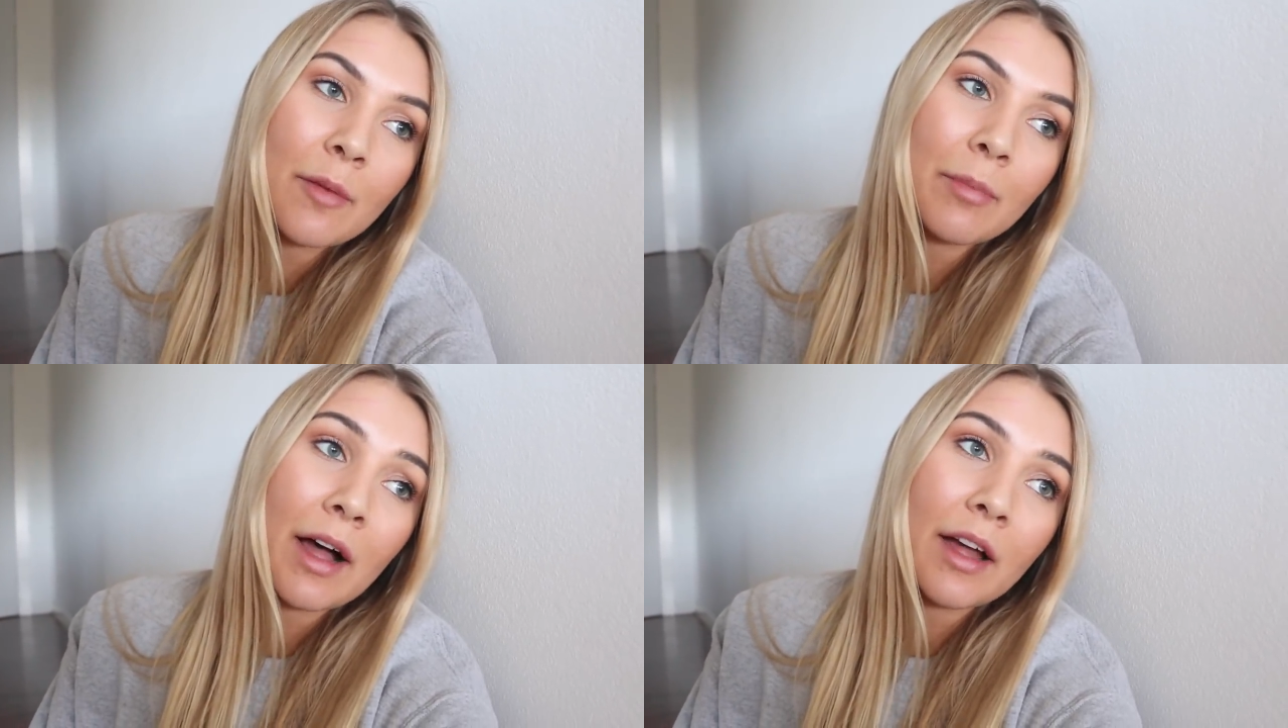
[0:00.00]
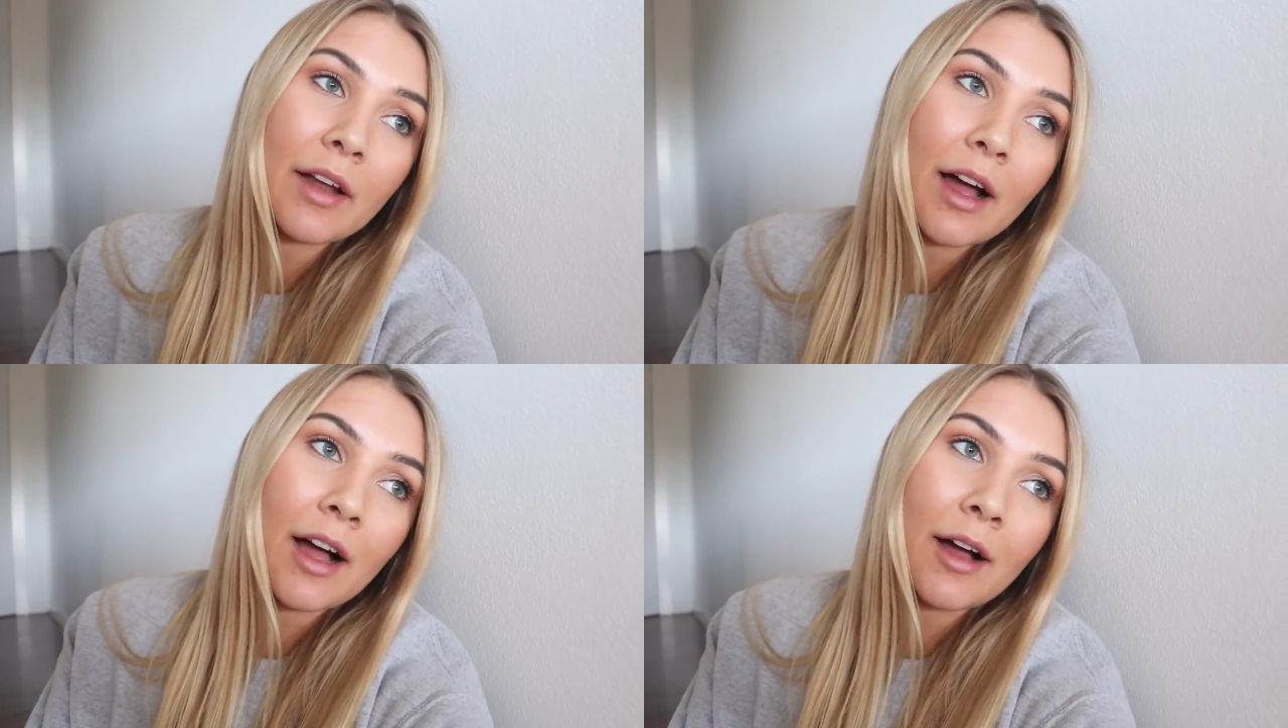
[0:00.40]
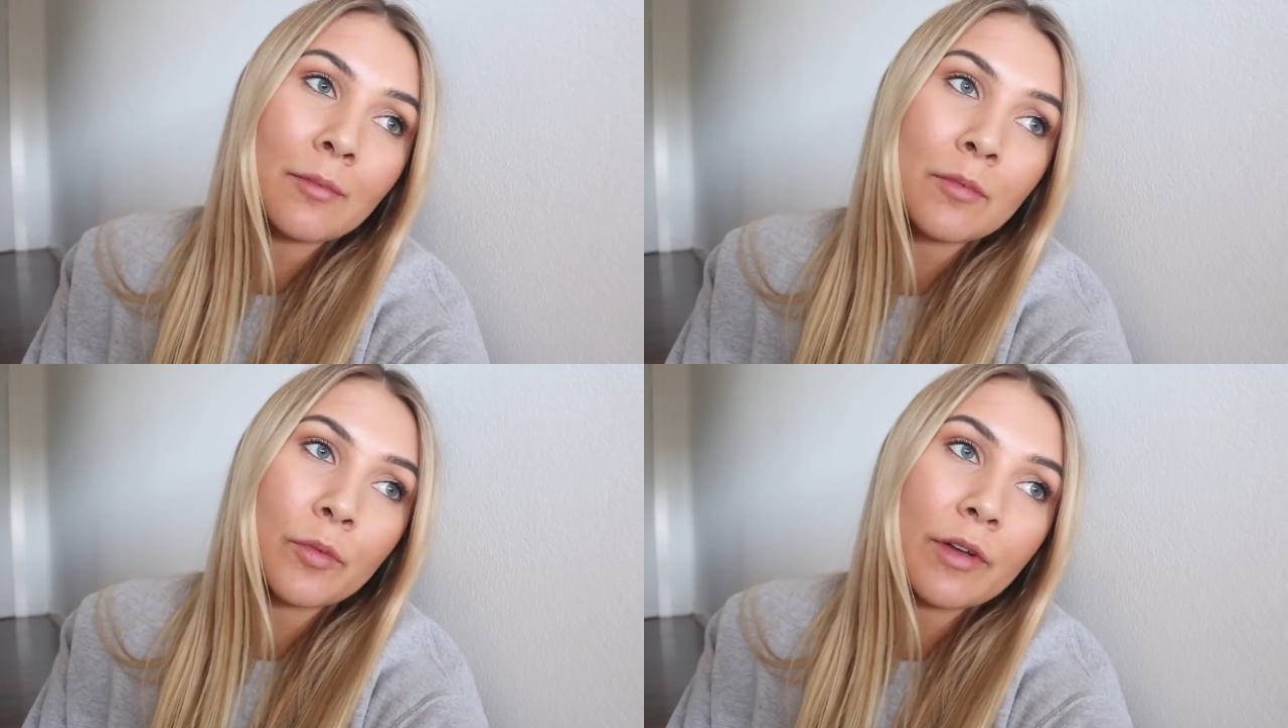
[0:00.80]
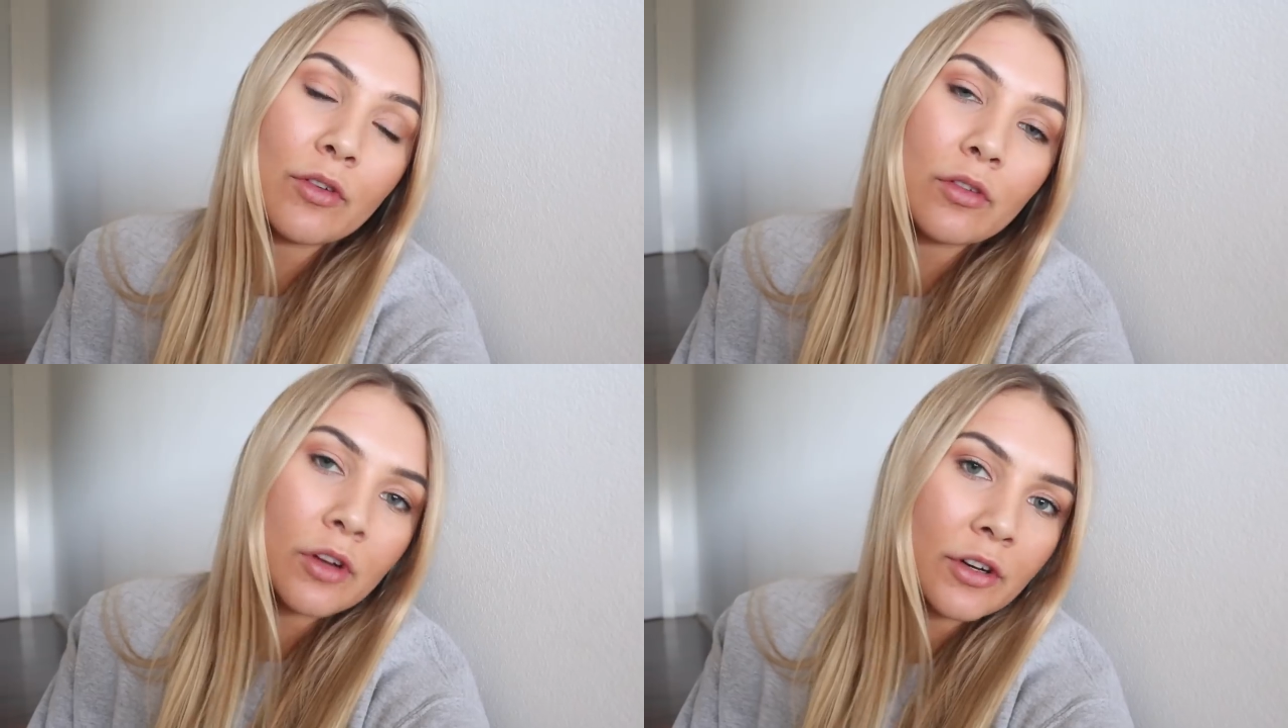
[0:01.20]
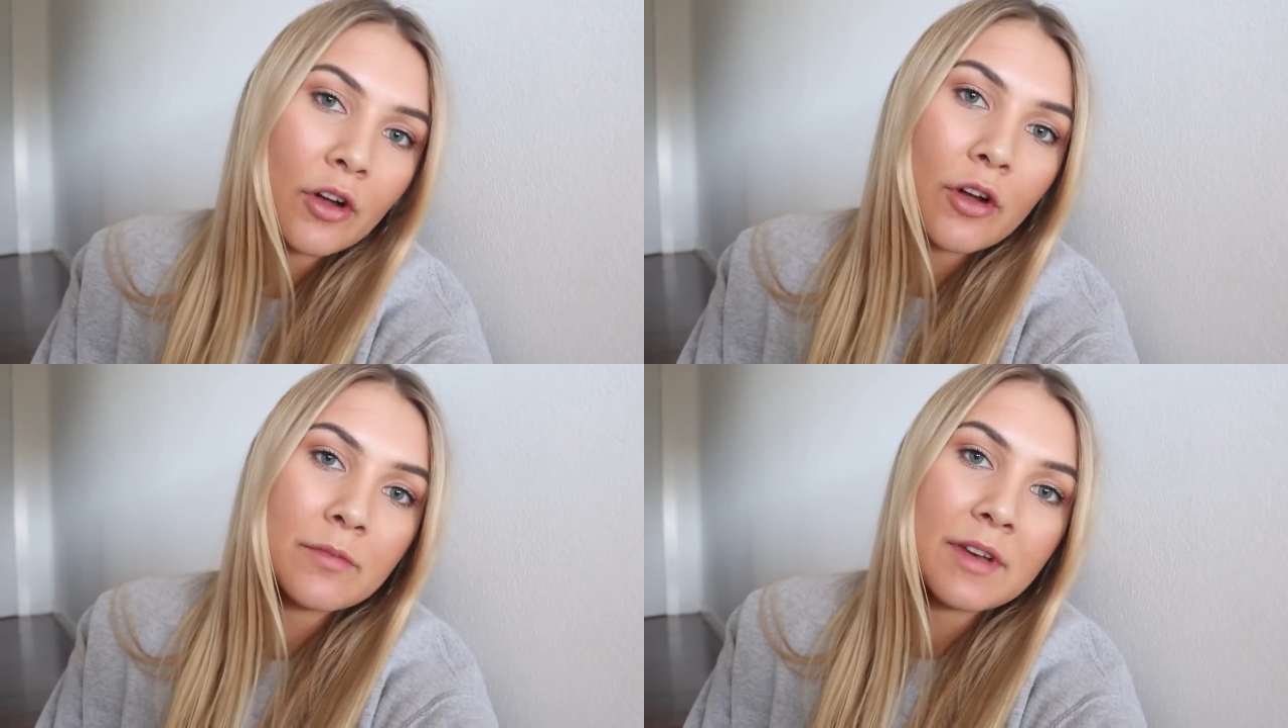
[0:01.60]
but we've all gotten
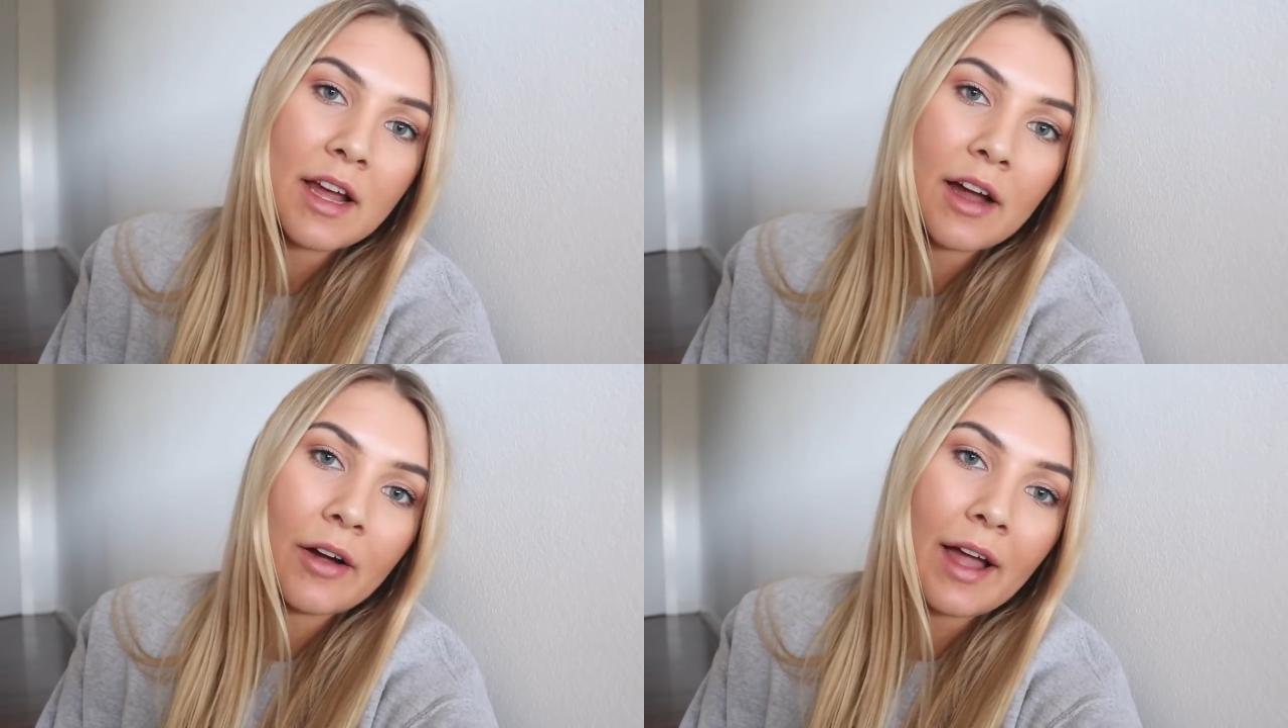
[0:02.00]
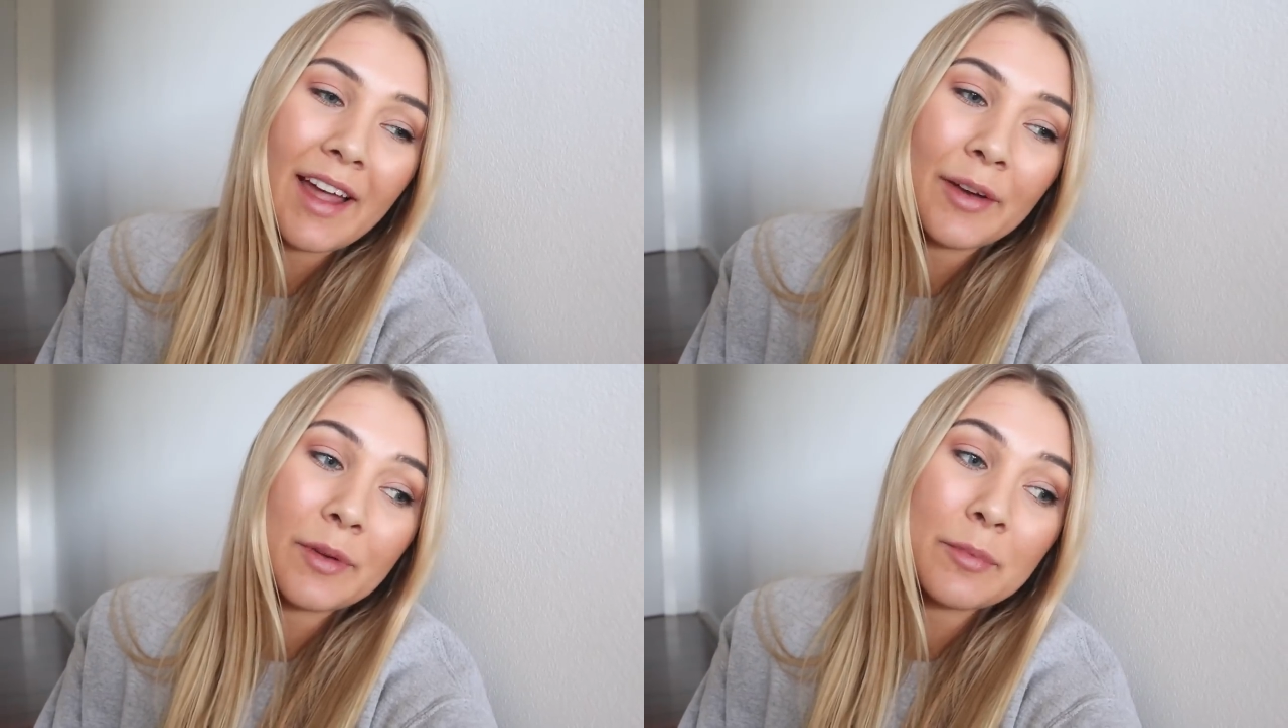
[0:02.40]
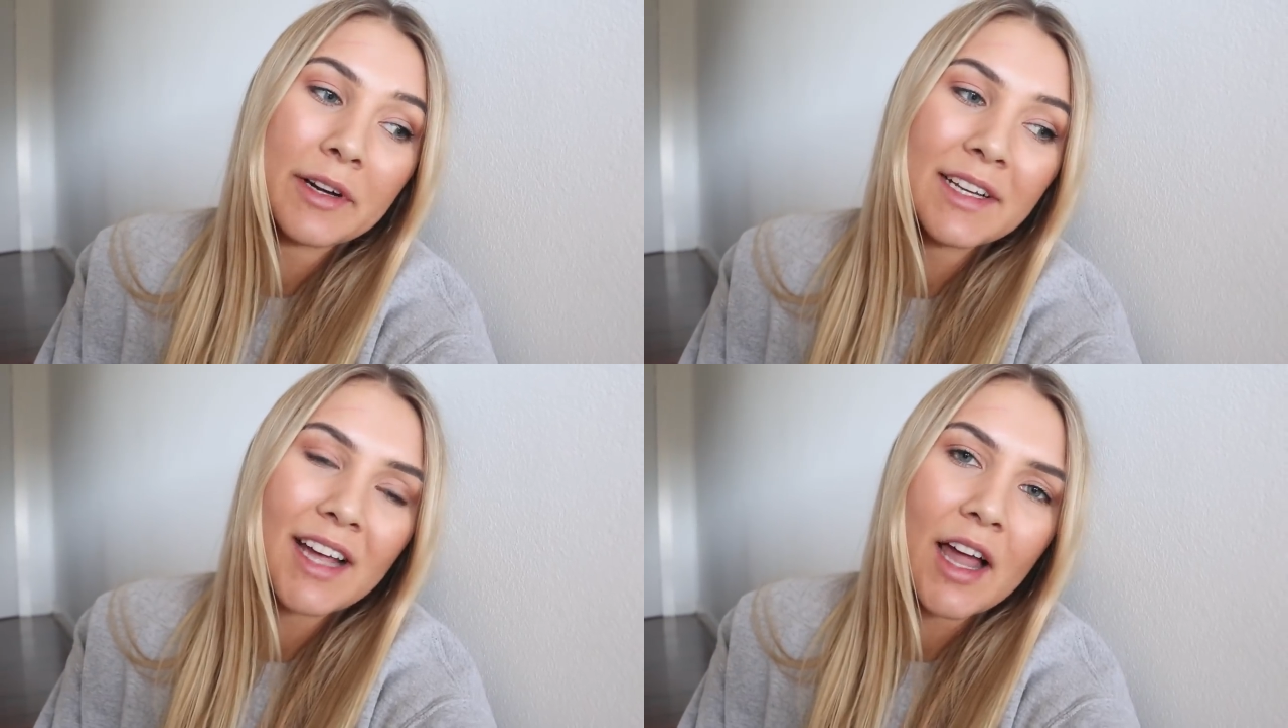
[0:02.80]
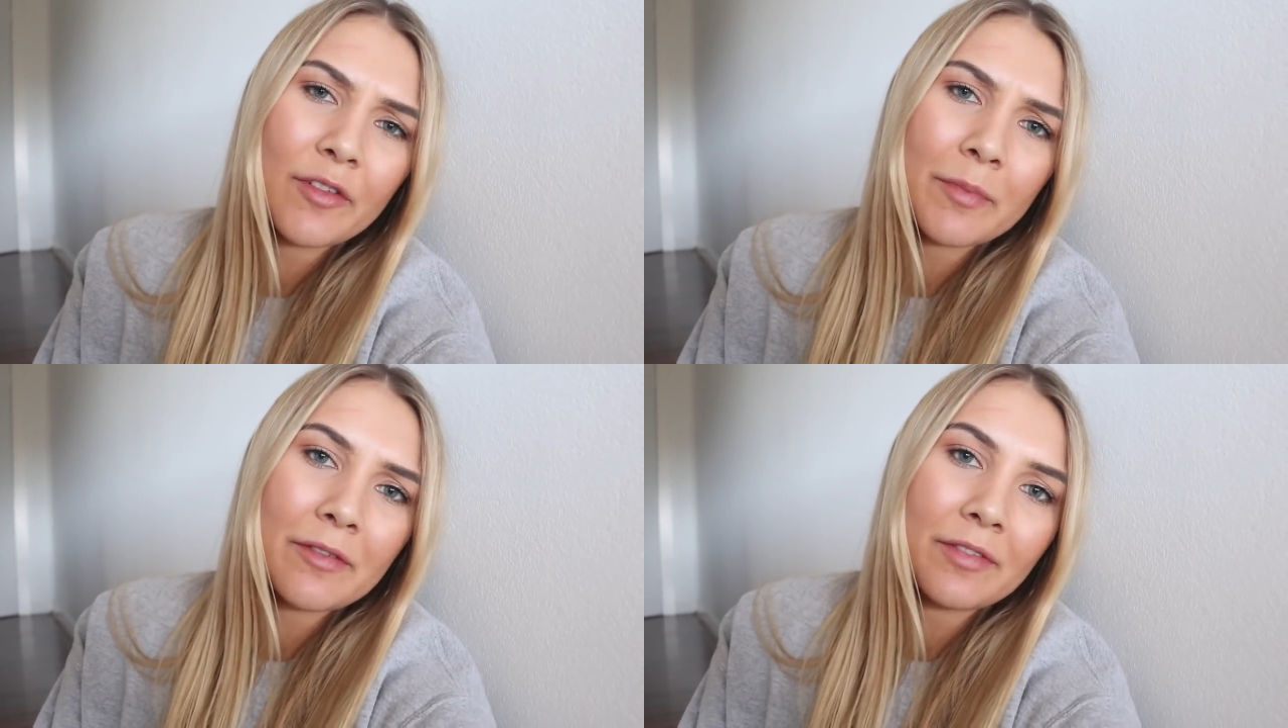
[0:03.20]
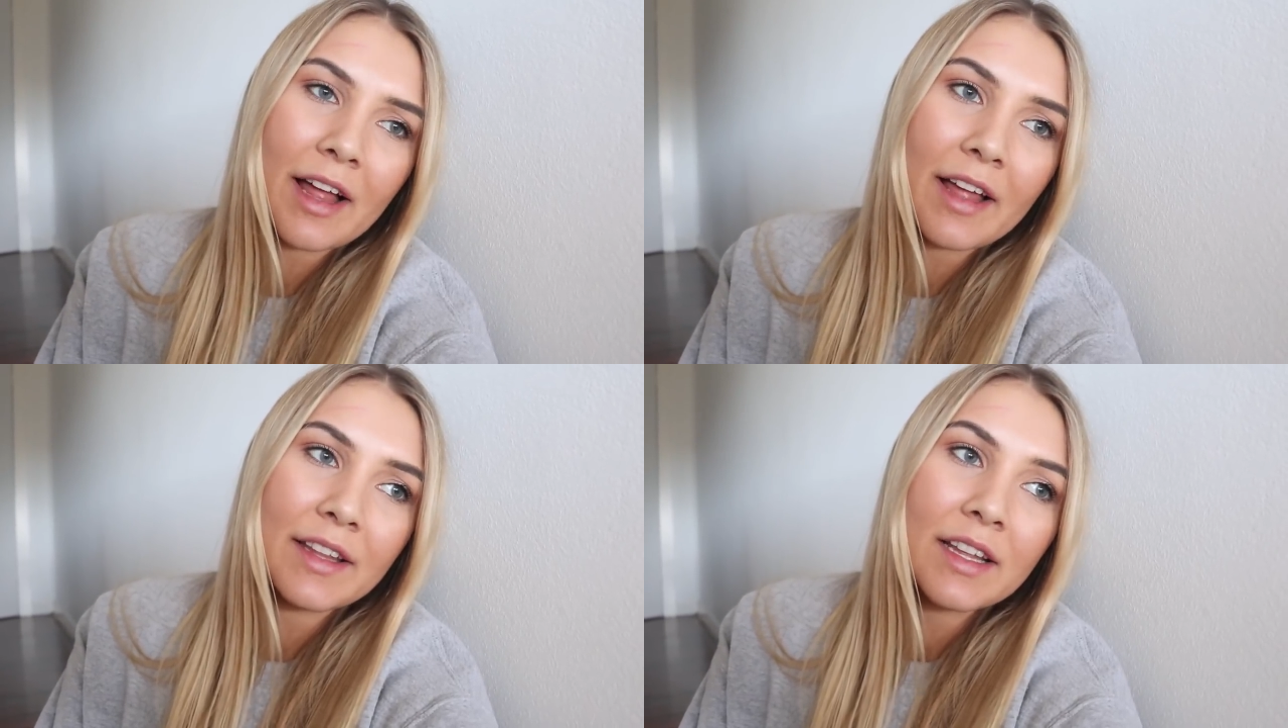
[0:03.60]
home now and we're pretty tired from our
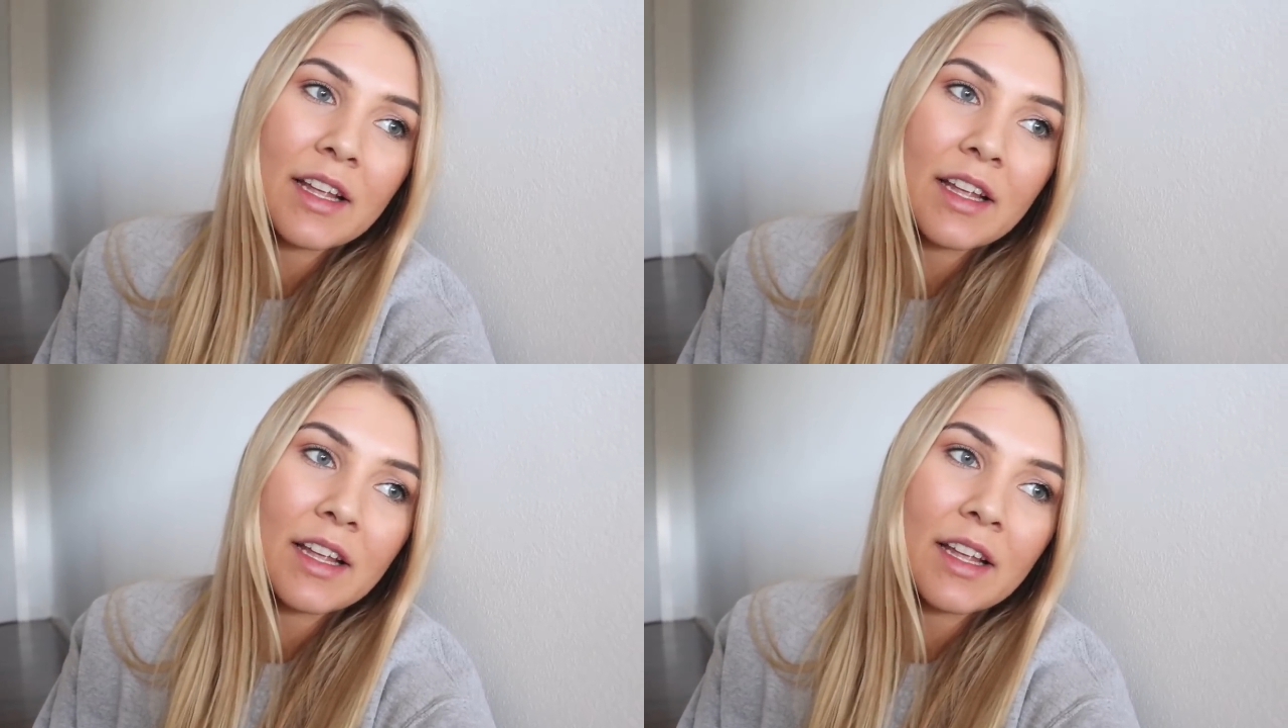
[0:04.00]
flight.